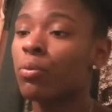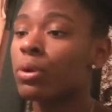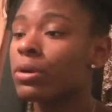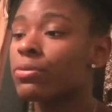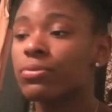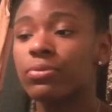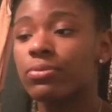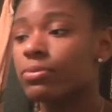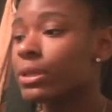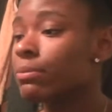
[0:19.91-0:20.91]

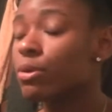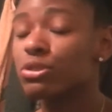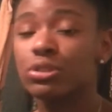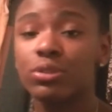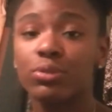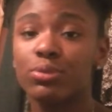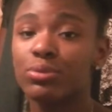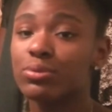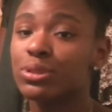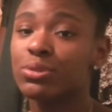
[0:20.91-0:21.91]
rough
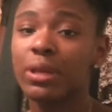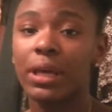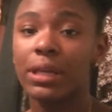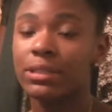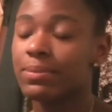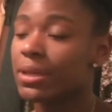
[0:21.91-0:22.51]
emotional 2 days,